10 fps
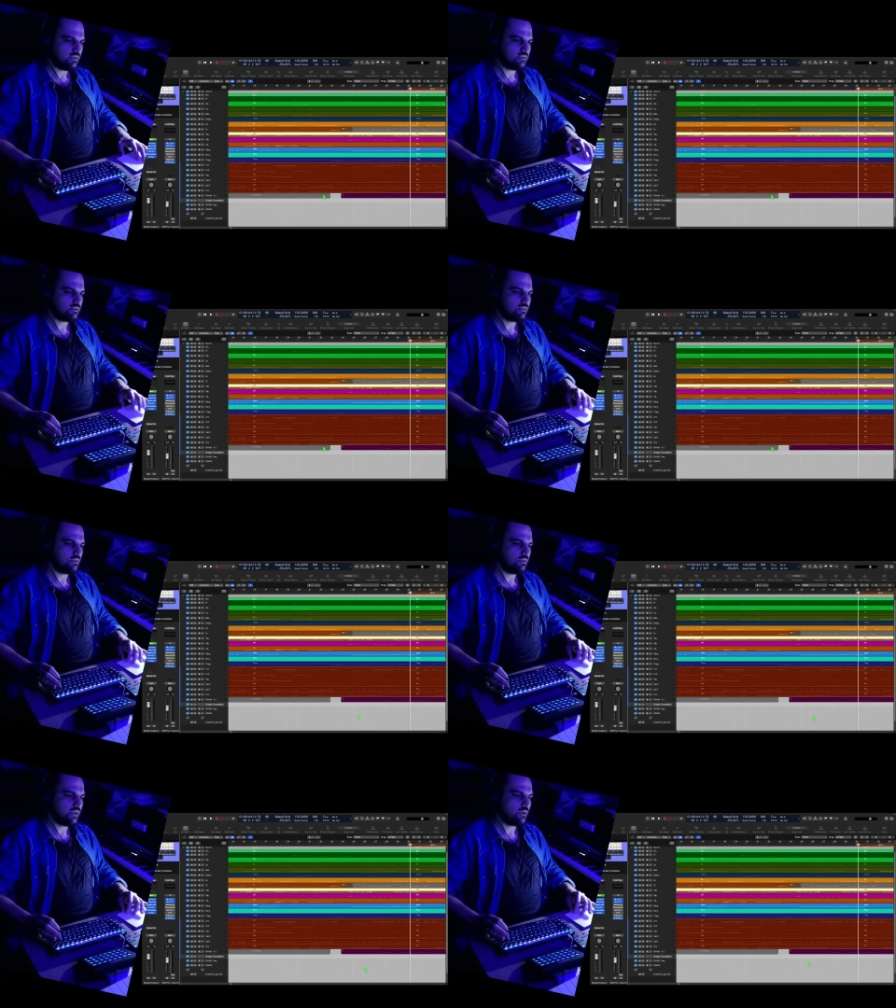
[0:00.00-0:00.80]
still
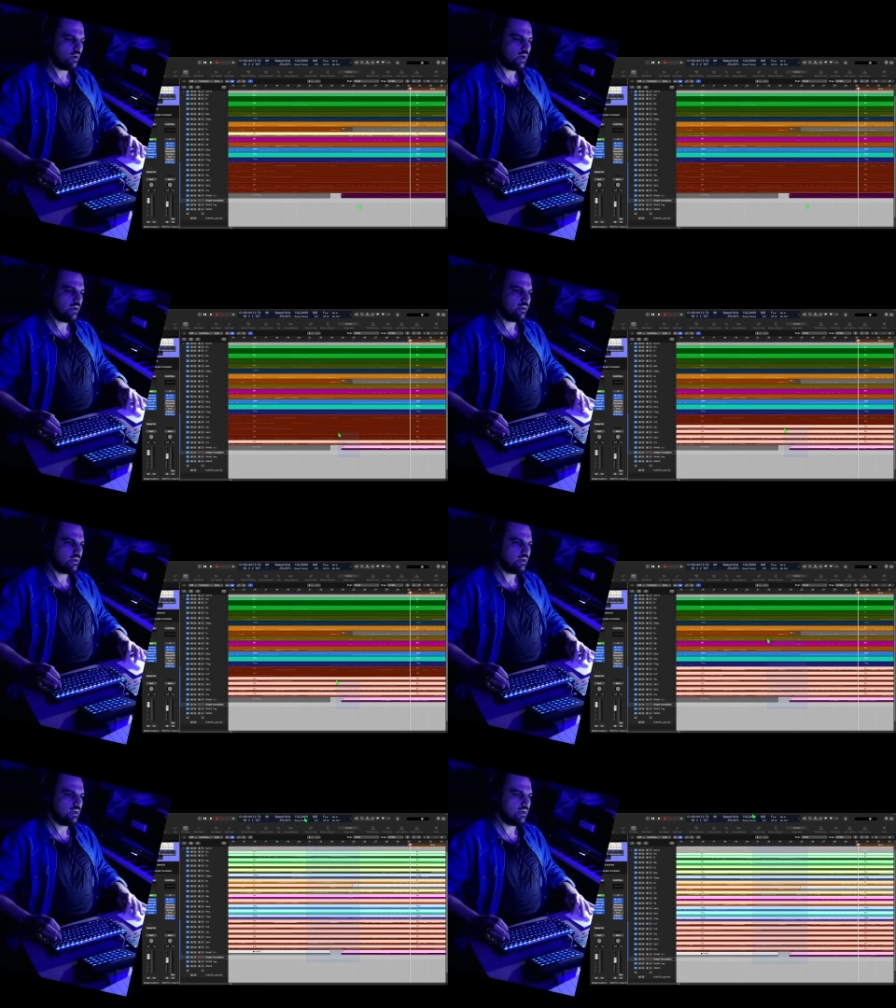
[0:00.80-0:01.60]
require
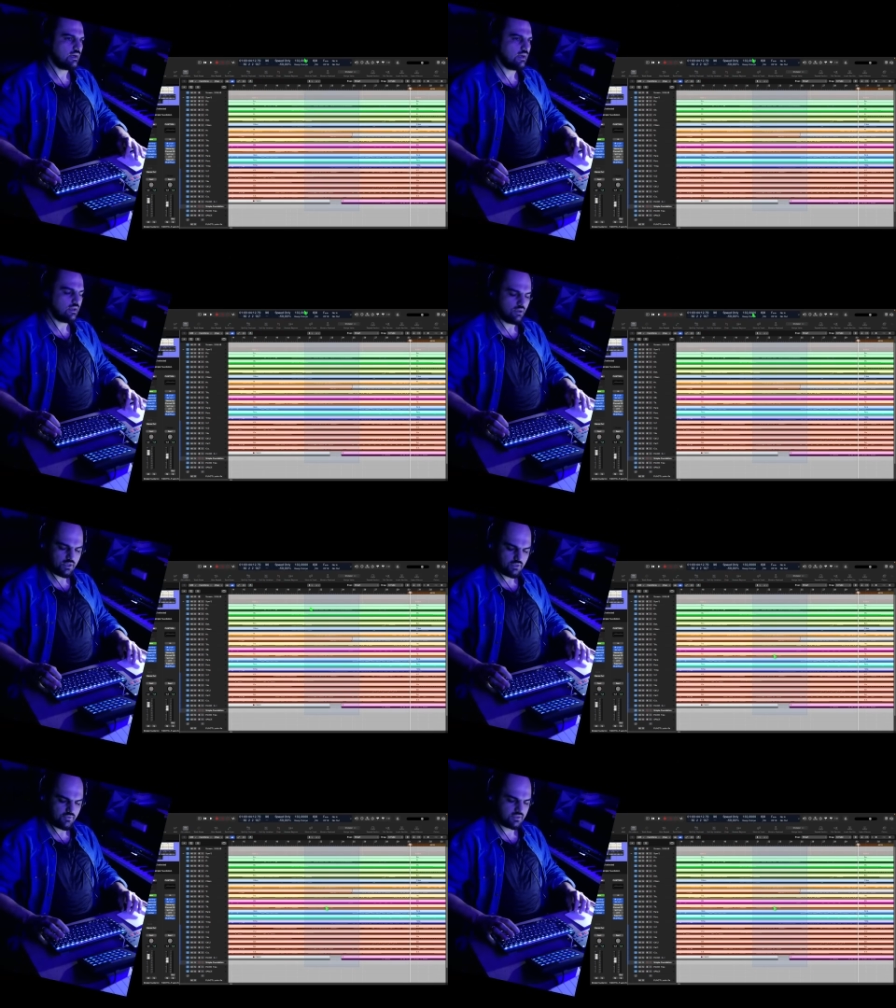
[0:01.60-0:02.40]
a lot
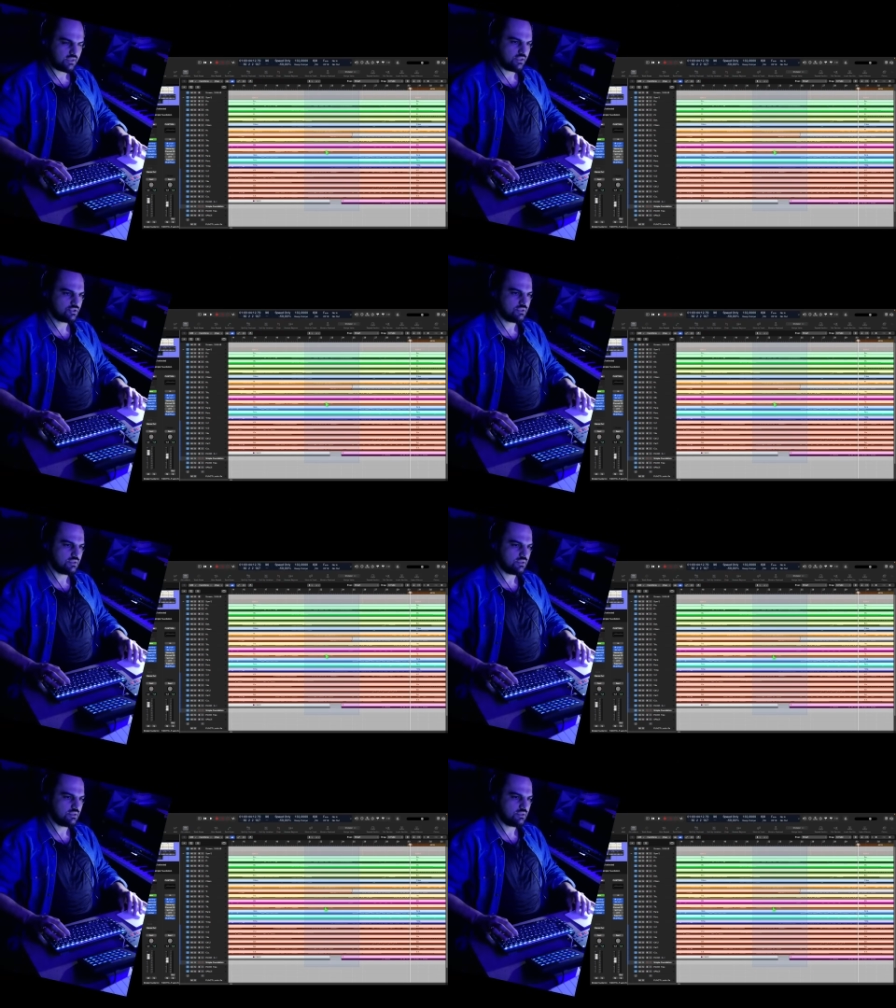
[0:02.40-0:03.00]
of attention in